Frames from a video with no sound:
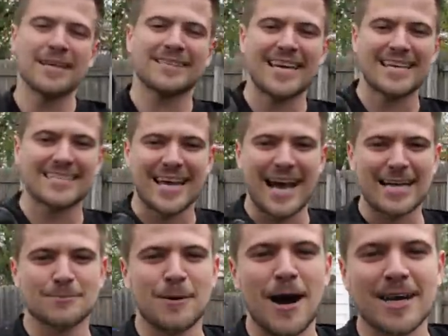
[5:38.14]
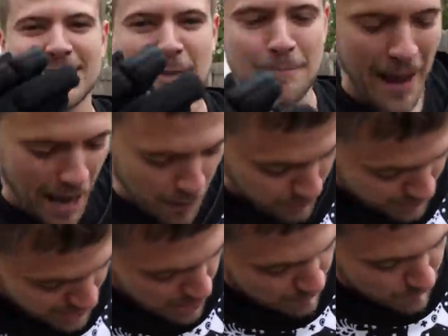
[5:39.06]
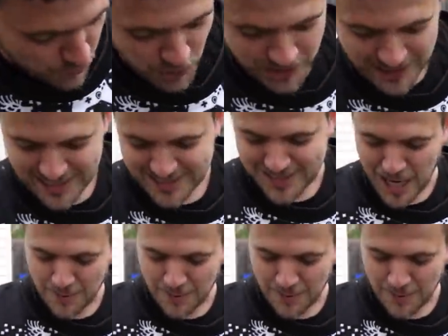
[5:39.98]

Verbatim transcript: big thanks to Xbox and Bauer for hooking us